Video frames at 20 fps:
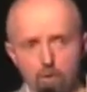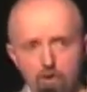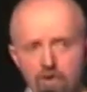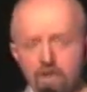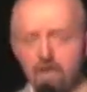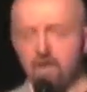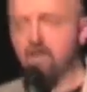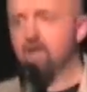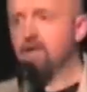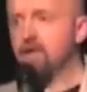
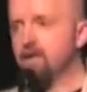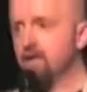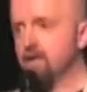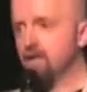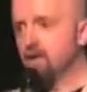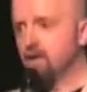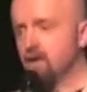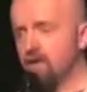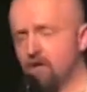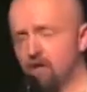worry.
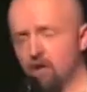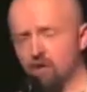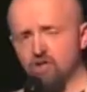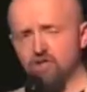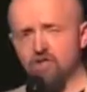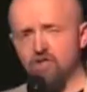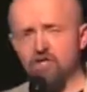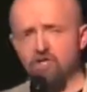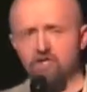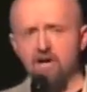You know,
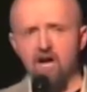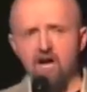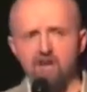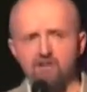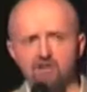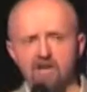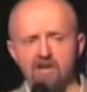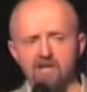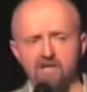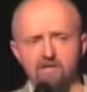it's a
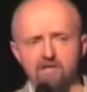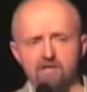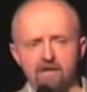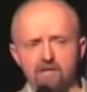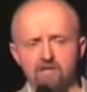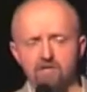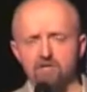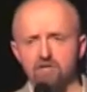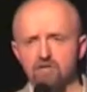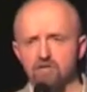Star Trek
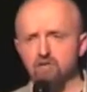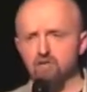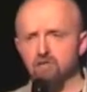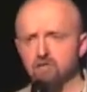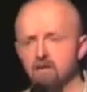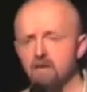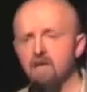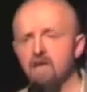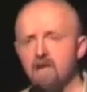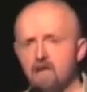
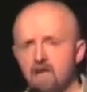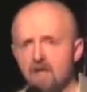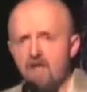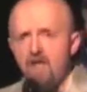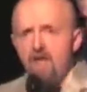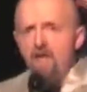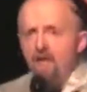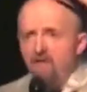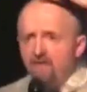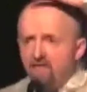convention.
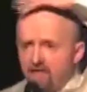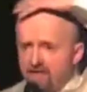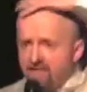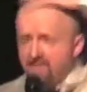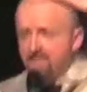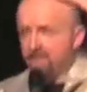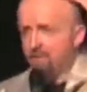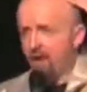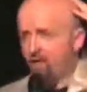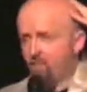
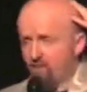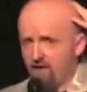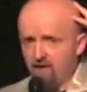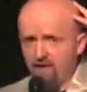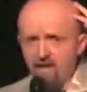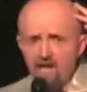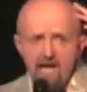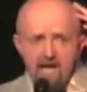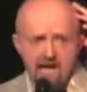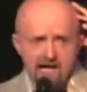This is my
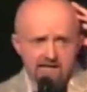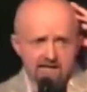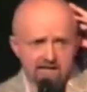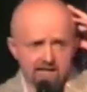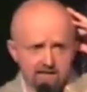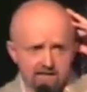real head.